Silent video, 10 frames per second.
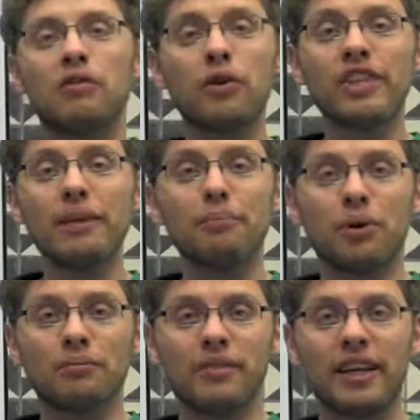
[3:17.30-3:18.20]
For
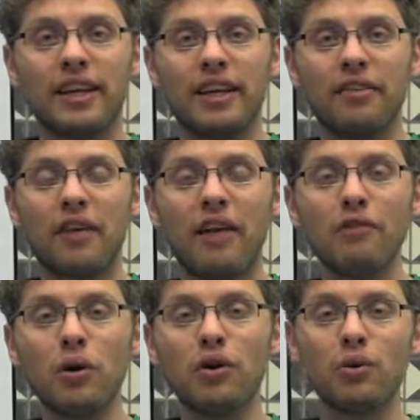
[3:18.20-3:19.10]
example, if
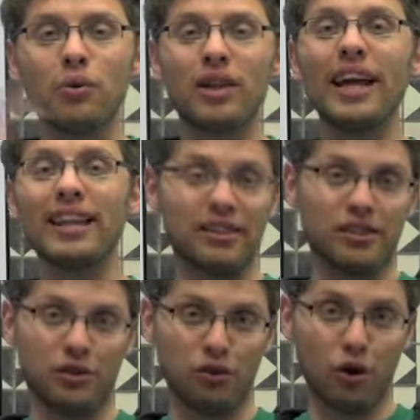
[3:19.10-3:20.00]
everyone who
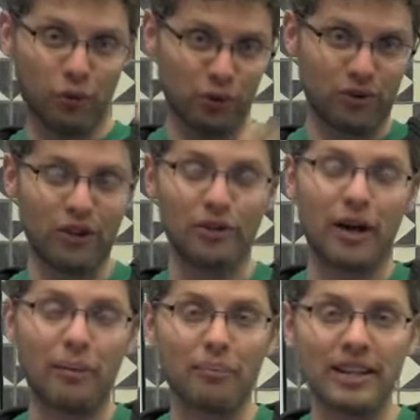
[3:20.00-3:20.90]
likes No Rules Theater
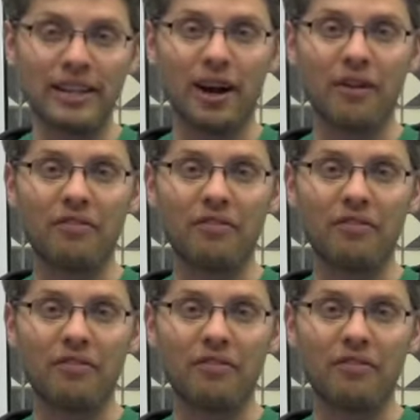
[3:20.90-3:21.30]
Company on